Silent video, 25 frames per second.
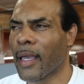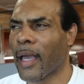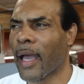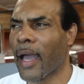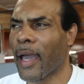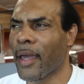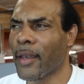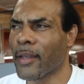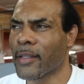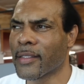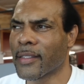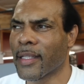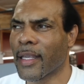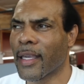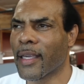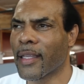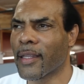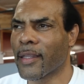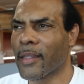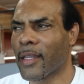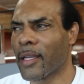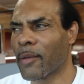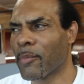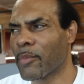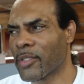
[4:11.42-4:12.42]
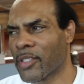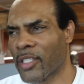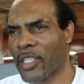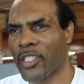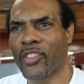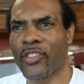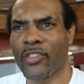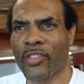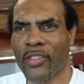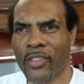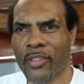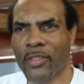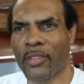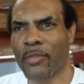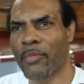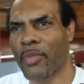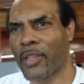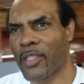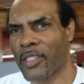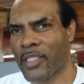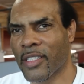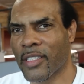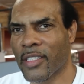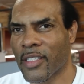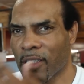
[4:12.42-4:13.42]
I understand their positions
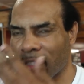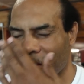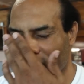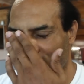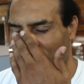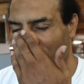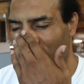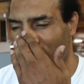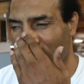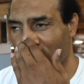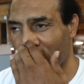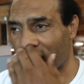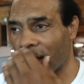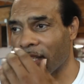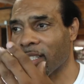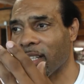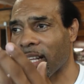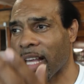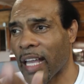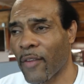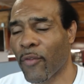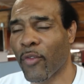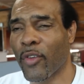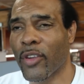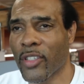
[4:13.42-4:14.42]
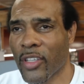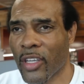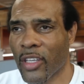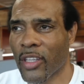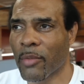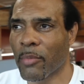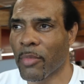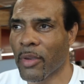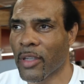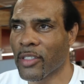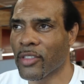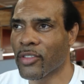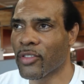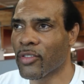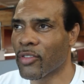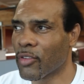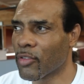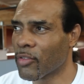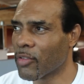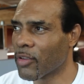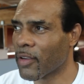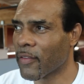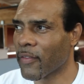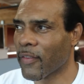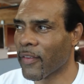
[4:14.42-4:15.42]
because they dislike for each other because, you
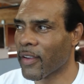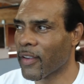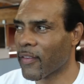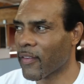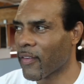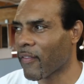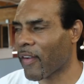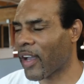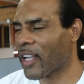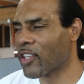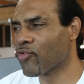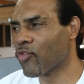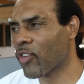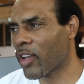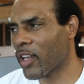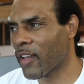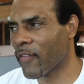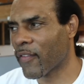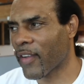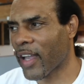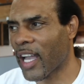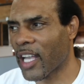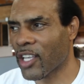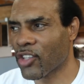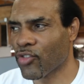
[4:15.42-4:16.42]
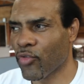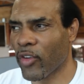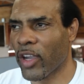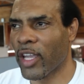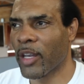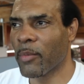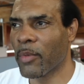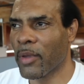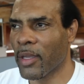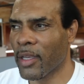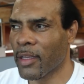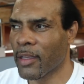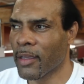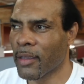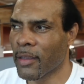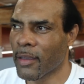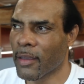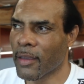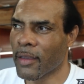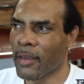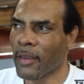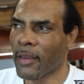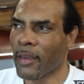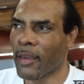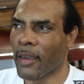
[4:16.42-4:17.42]
know, if I, if I train, if a guy trained me
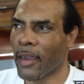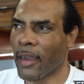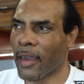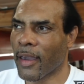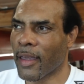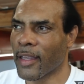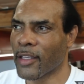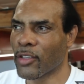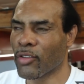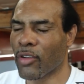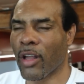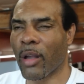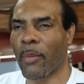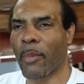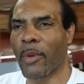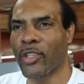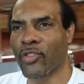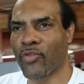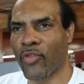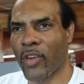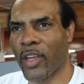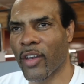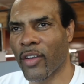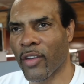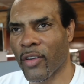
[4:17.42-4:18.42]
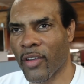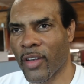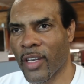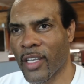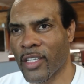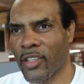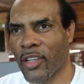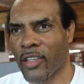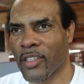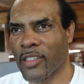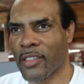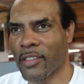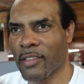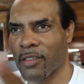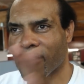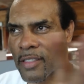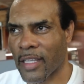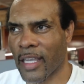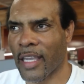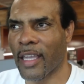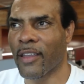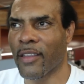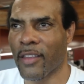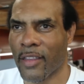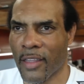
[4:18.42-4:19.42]
and he's no longer my trainer and he starts
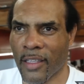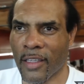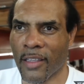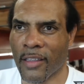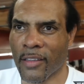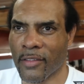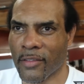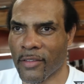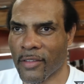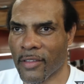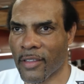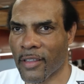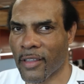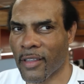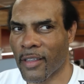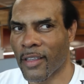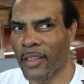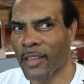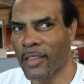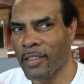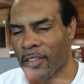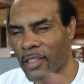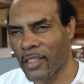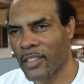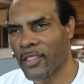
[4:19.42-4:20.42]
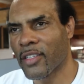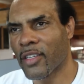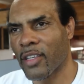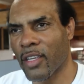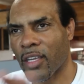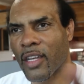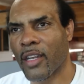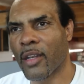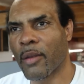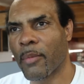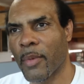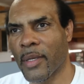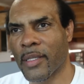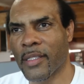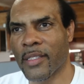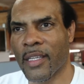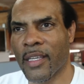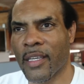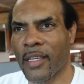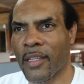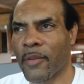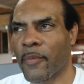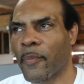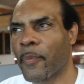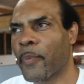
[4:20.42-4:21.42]
saying things, it's going to get under my
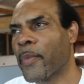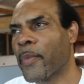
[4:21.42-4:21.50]
skin.